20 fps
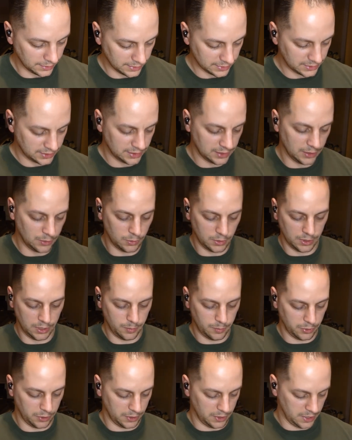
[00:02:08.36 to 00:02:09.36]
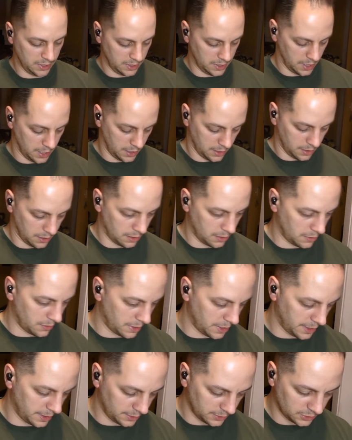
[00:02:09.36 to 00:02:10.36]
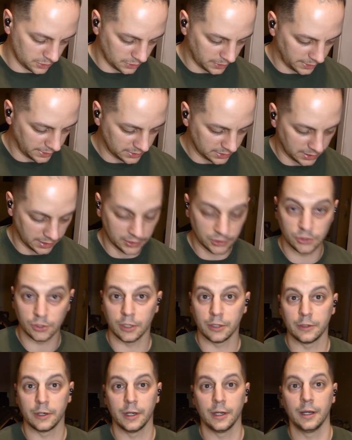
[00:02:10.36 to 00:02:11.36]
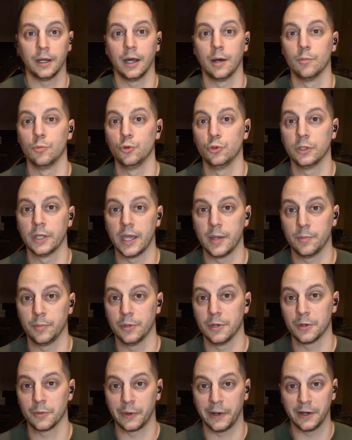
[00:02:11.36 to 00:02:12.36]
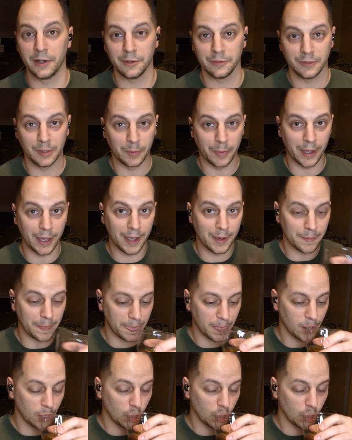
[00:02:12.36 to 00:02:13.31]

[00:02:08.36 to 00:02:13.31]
let's see what he put in there. All right. So like I said, I saw a Moon Knight book right off the bat.